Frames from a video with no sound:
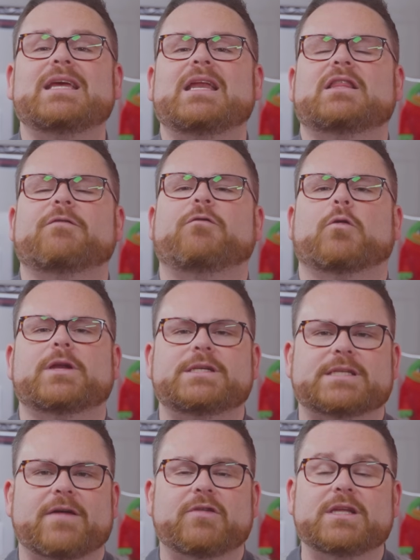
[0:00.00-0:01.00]
in at the forty
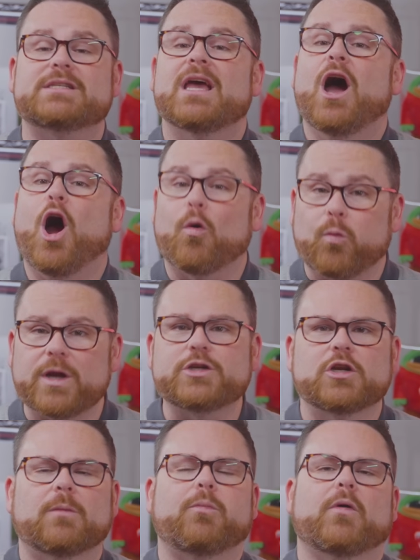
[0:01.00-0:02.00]
seventy's
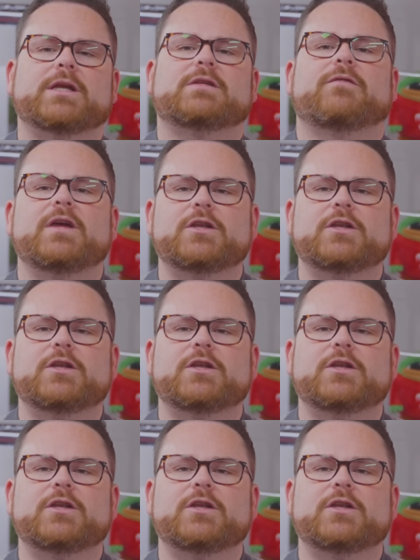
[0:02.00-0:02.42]
original point of